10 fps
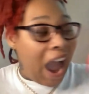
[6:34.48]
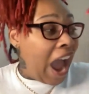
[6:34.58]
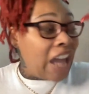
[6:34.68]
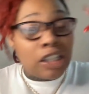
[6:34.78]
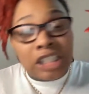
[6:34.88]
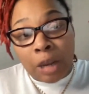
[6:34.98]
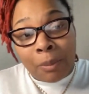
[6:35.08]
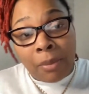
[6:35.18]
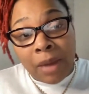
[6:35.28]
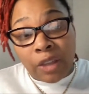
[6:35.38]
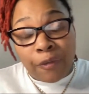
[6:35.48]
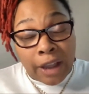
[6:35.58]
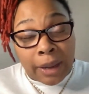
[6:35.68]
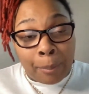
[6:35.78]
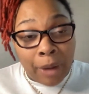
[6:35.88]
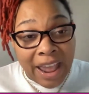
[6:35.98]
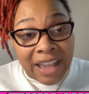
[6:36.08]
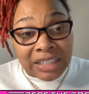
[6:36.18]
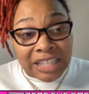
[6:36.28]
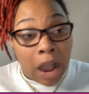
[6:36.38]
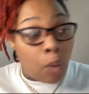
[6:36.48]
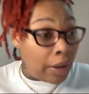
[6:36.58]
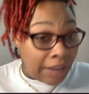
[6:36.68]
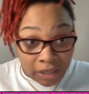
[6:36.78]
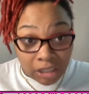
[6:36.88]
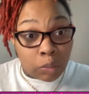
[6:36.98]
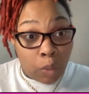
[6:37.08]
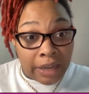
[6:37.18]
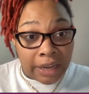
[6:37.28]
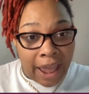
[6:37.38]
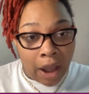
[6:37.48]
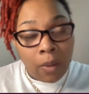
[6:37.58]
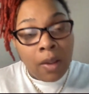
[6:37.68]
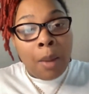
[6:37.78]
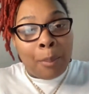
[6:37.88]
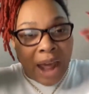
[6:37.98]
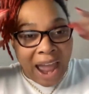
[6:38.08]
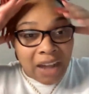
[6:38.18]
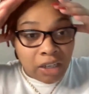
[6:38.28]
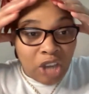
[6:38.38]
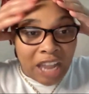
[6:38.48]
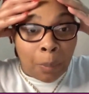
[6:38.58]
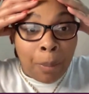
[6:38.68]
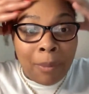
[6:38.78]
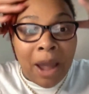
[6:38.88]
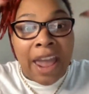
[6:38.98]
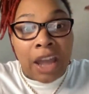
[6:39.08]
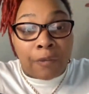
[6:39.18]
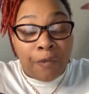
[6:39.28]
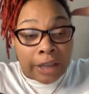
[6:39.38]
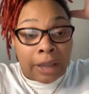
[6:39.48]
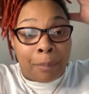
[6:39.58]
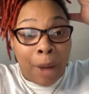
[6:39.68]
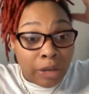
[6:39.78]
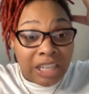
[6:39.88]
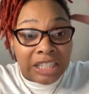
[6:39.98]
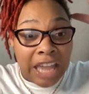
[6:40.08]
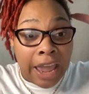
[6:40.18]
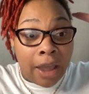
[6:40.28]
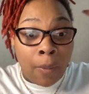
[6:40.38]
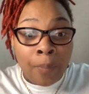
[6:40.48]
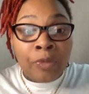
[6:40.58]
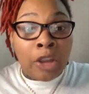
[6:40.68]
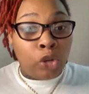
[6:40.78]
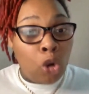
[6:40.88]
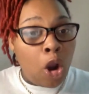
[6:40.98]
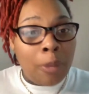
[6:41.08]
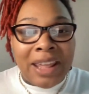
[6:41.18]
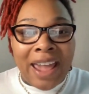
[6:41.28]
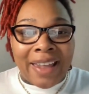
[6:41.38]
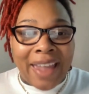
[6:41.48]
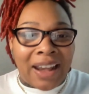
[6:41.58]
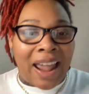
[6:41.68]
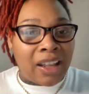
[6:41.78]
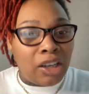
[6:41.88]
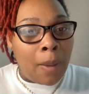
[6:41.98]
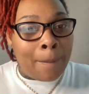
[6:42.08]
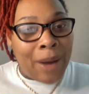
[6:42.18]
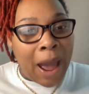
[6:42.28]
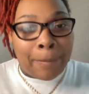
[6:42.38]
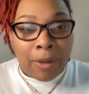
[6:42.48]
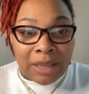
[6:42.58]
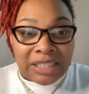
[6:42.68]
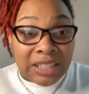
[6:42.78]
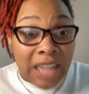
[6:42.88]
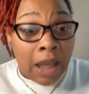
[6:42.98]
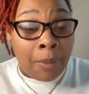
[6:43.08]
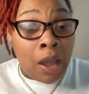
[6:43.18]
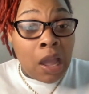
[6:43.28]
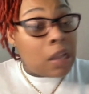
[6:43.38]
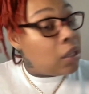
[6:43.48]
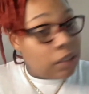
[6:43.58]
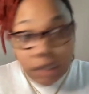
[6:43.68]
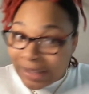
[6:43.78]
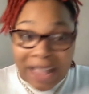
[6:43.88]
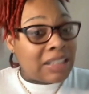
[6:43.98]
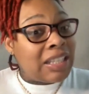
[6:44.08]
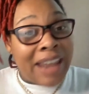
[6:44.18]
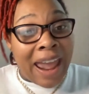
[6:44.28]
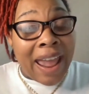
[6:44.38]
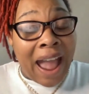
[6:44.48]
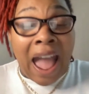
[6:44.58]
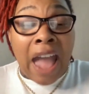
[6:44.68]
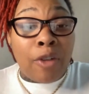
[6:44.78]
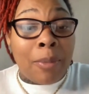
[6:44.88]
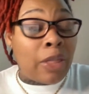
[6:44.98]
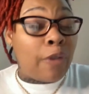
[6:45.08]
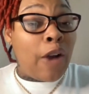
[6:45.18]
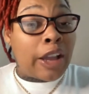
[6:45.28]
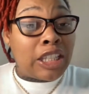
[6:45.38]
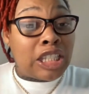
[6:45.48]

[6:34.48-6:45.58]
I done took my motherfucking braids out where they done sweated out. But I done tried to put my hair in a fucking ponytail. Normally, I got like a little bop in my step. Not today. I have a motherfucking